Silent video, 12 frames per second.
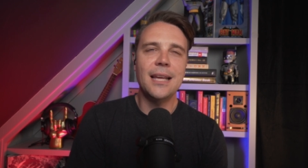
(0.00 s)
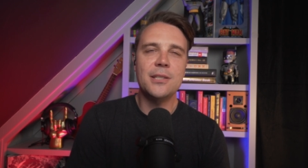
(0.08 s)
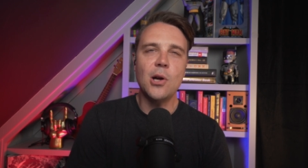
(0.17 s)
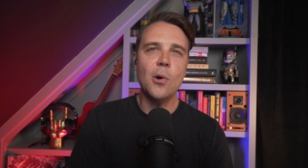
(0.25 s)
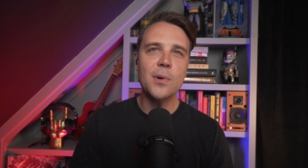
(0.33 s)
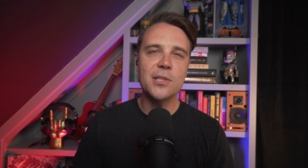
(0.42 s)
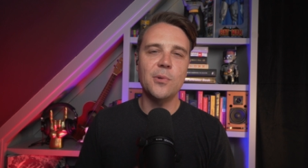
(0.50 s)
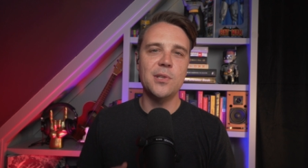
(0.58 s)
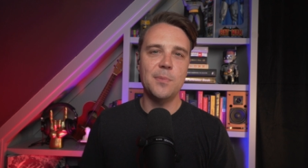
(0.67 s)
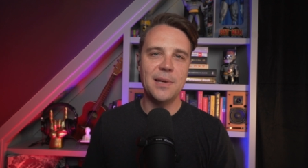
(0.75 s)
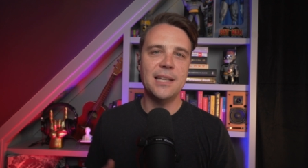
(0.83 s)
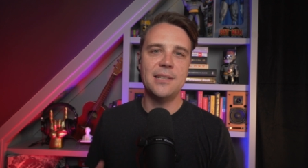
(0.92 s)
it's always
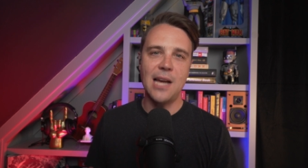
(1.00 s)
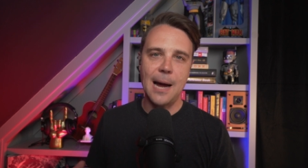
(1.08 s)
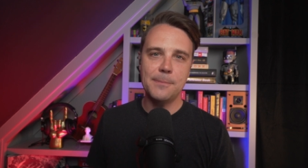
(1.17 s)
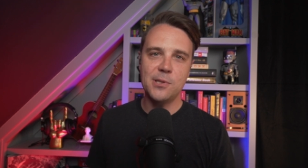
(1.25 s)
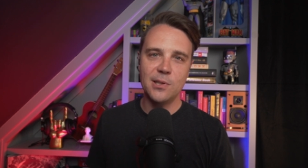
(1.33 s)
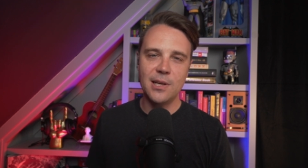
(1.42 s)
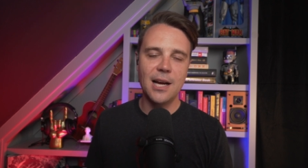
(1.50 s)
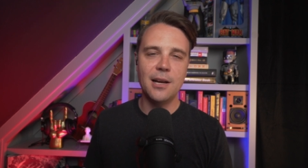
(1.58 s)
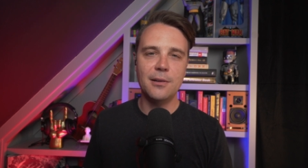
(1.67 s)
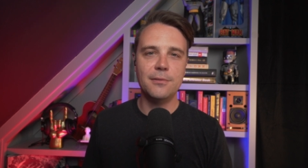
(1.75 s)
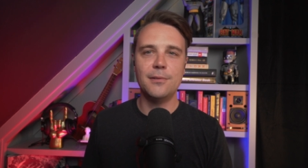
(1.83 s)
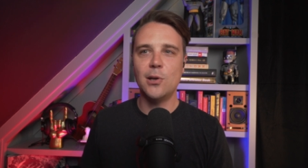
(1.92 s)
going to be an adoption
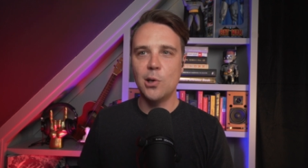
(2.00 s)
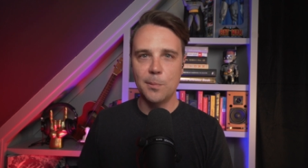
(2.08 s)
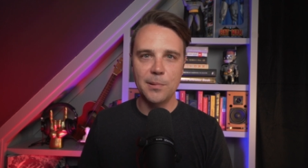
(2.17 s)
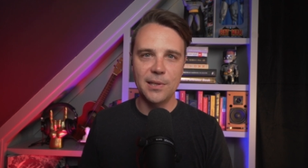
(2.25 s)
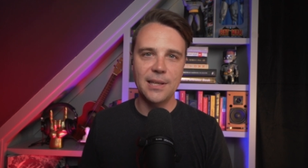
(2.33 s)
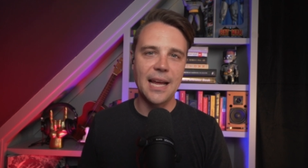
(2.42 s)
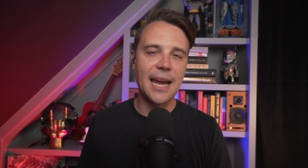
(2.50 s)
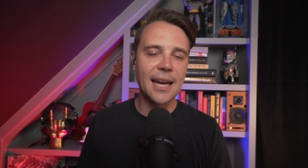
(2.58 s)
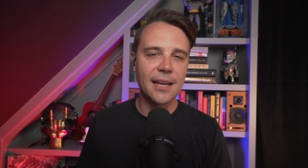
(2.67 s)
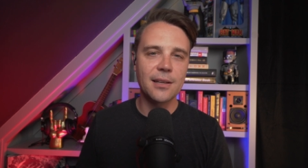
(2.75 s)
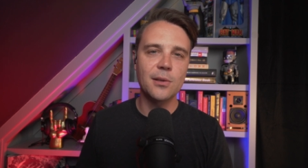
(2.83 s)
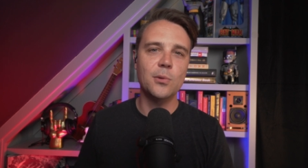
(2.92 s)
of urban
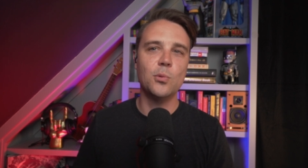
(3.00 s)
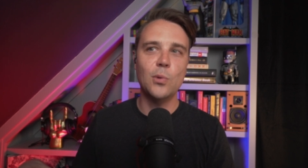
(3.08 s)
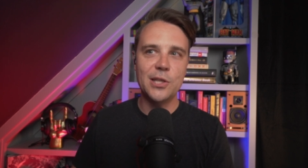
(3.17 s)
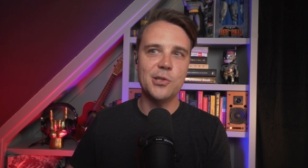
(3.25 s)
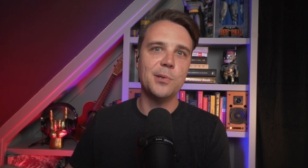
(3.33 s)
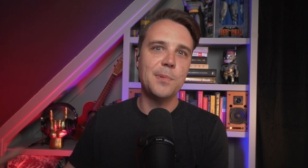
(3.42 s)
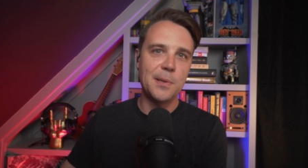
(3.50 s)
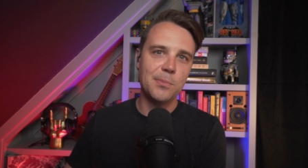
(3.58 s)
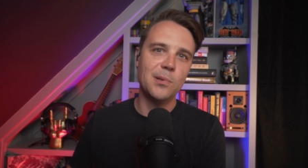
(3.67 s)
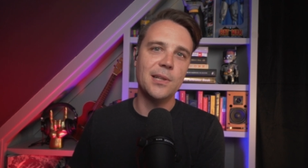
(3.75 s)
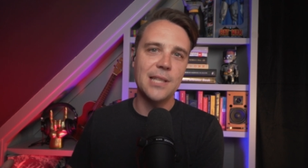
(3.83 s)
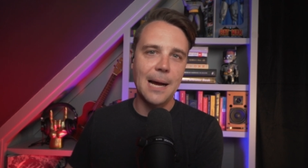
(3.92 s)
and richer
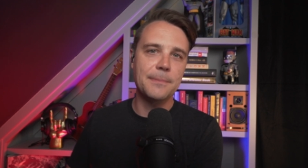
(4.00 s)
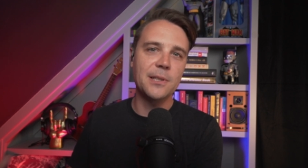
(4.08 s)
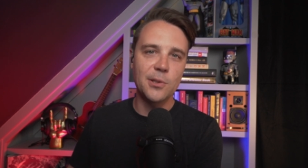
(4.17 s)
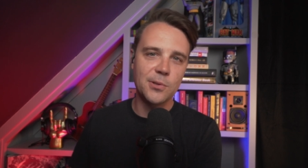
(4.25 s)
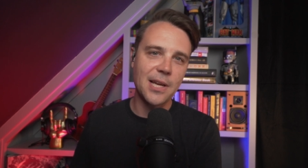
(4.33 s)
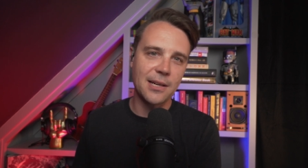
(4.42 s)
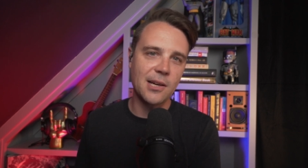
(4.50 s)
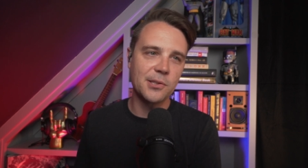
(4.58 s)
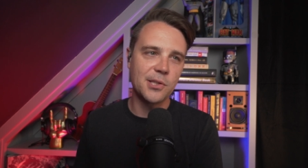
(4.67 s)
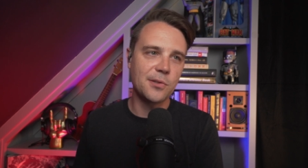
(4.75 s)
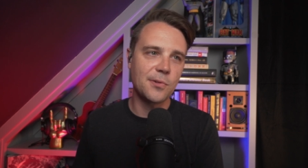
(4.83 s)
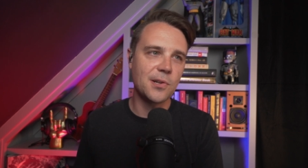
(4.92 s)
people adopting new
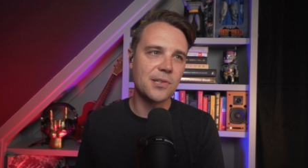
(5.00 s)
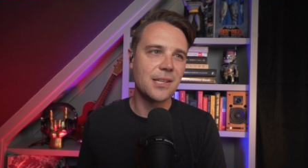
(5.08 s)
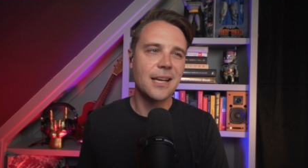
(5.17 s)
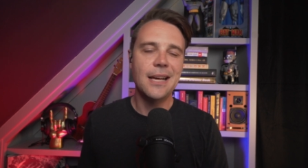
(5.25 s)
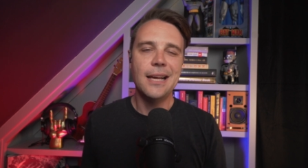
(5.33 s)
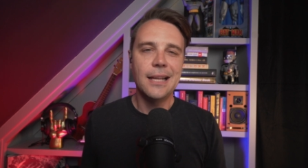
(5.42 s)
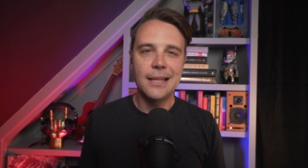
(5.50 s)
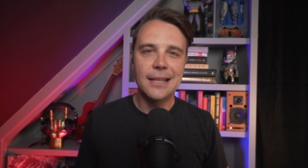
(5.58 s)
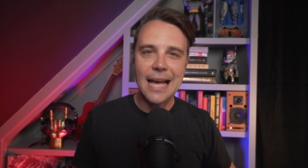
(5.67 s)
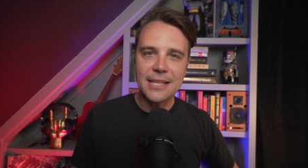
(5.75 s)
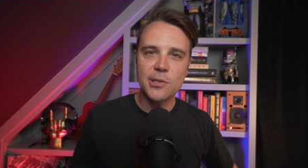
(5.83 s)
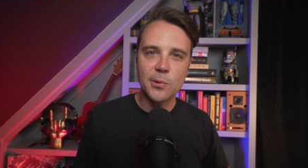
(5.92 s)
technologies first.
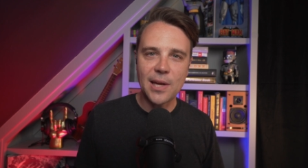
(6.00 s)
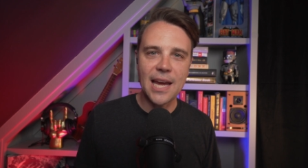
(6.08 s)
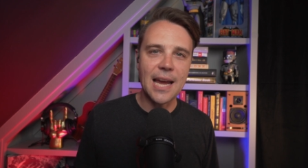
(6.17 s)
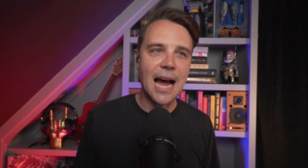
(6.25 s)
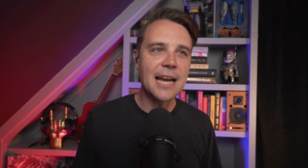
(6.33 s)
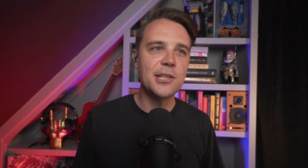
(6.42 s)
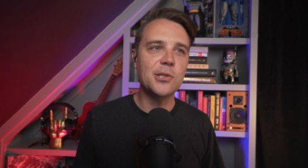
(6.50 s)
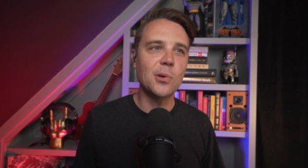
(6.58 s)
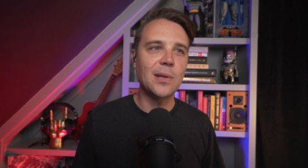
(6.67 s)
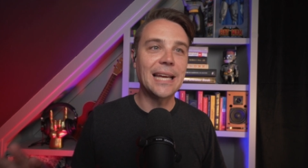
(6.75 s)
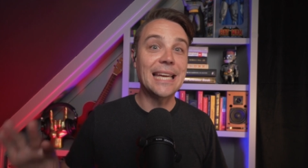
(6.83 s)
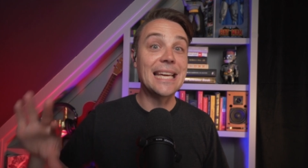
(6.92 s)
That's okay. I just
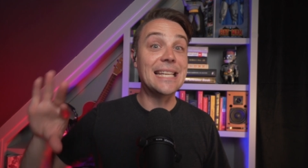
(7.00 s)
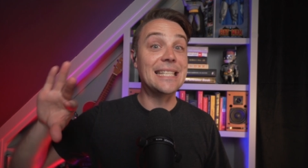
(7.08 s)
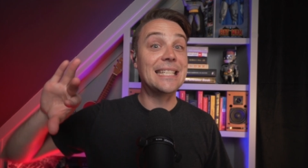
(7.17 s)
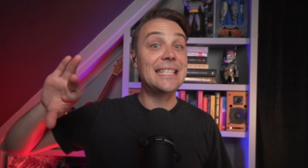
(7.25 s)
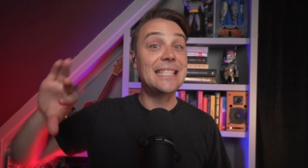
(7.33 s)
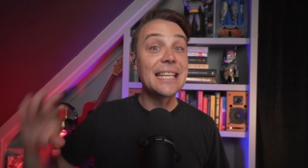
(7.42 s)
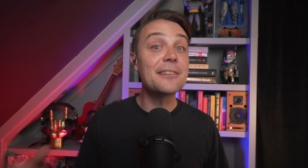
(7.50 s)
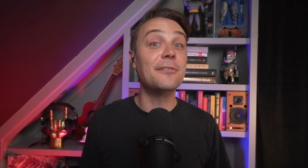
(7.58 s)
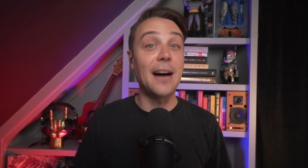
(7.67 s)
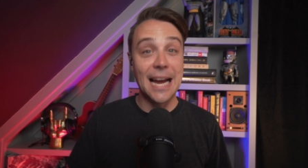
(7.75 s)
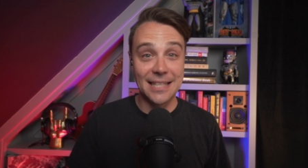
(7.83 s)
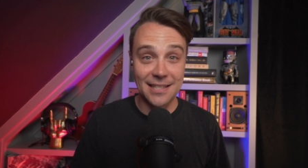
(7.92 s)
don't like
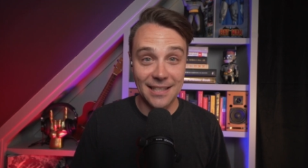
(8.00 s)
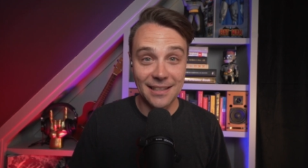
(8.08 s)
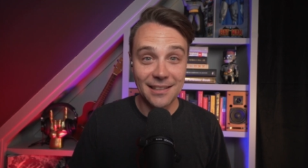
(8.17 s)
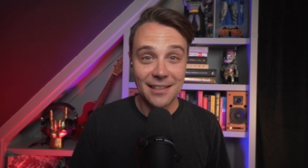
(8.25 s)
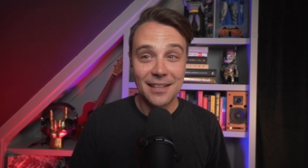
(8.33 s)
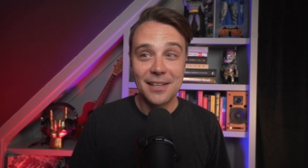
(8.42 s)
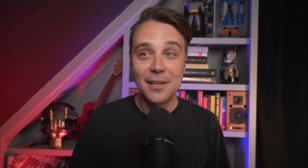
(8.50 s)
incentivizing